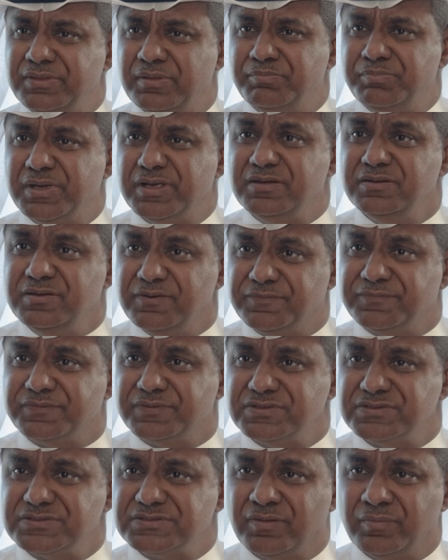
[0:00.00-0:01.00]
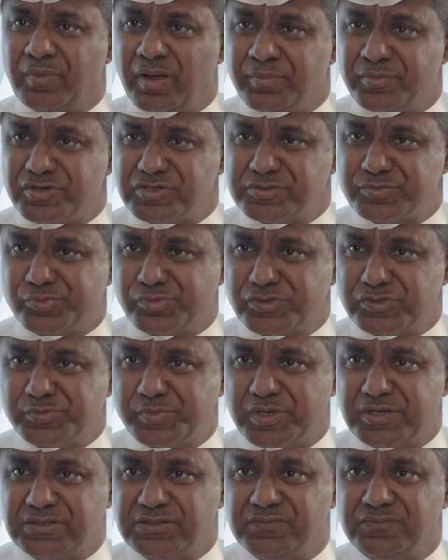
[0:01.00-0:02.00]
the big difference from Emirates'
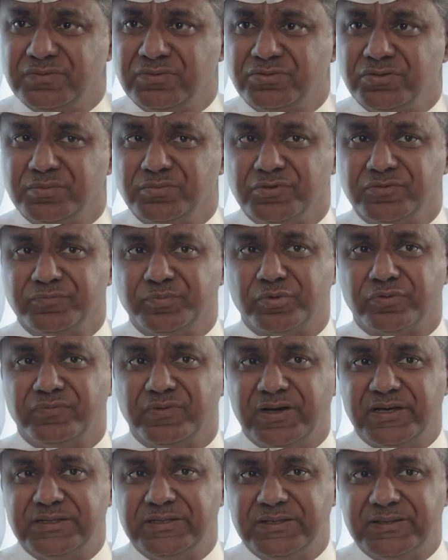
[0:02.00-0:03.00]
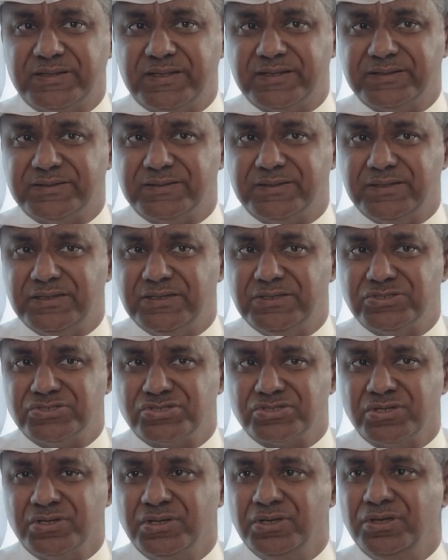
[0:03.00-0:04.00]
perspective in terms of providing that
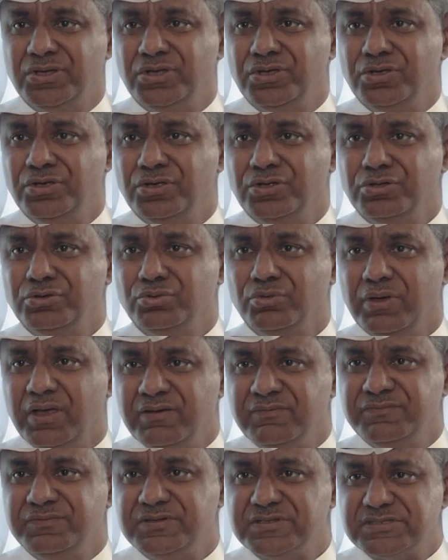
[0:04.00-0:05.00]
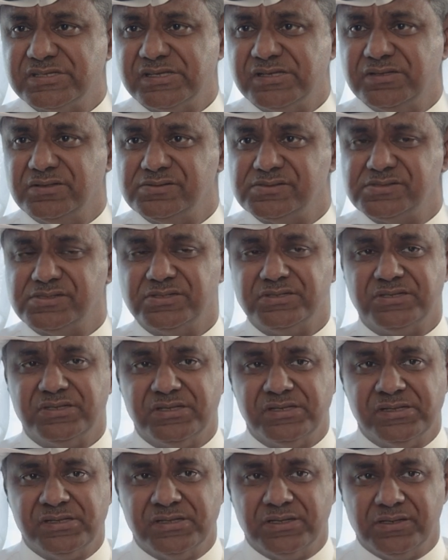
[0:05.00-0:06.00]
reach to every single
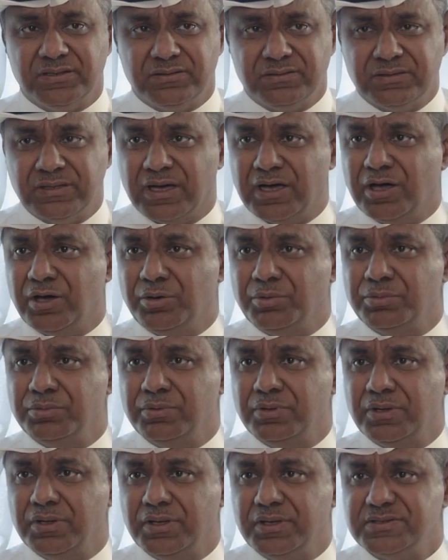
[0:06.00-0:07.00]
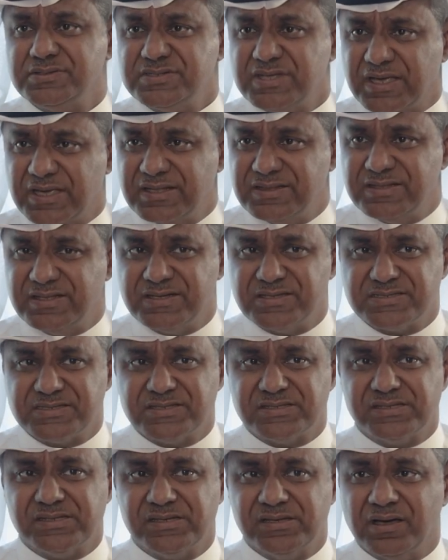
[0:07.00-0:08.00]
city, town, secondary
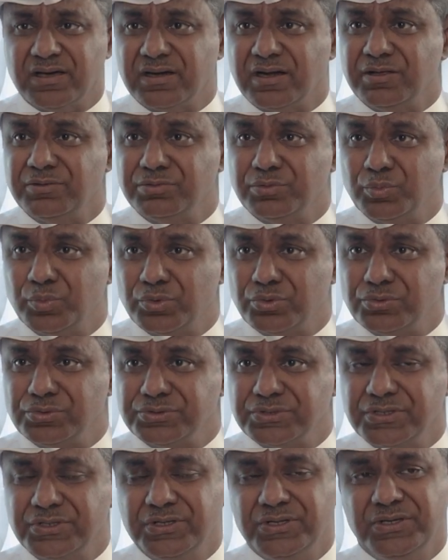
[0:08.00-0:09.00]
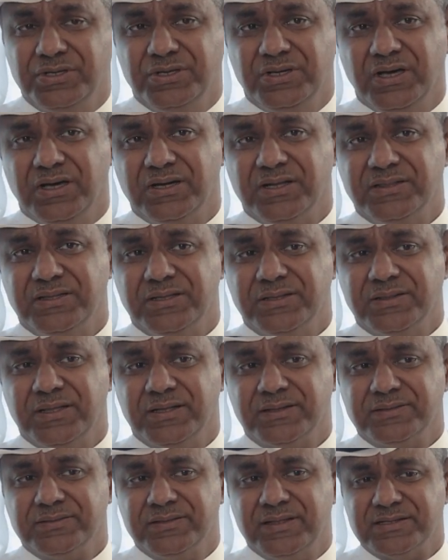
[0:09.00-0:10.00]
city around the world. And I think
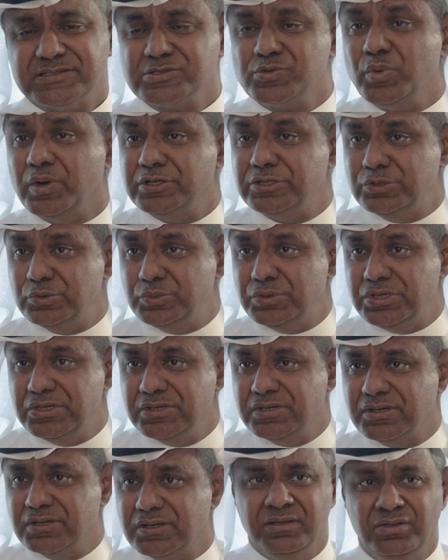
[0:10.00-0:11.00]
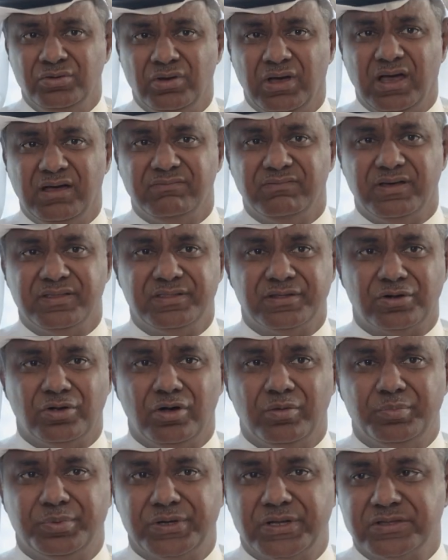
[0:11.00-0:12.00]
that's quite unique. You have other
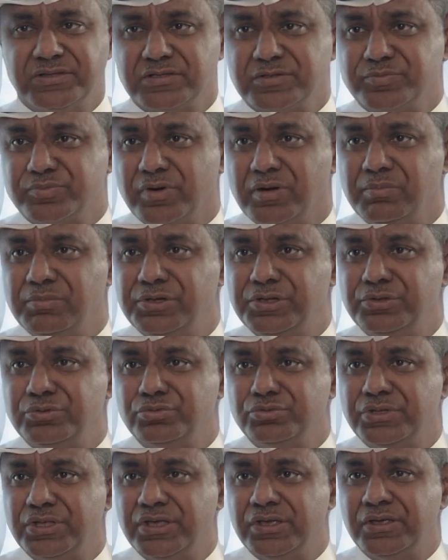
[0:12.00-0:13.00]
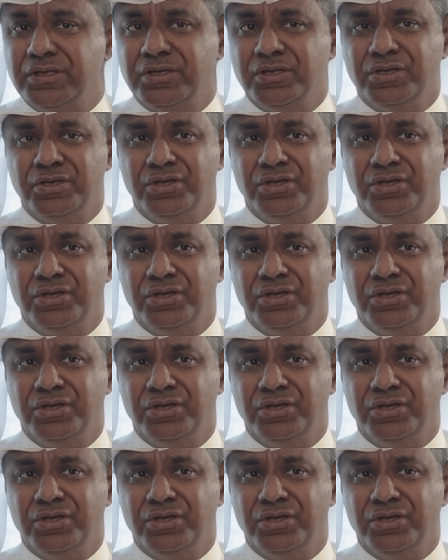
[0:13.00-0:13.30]
operators probably today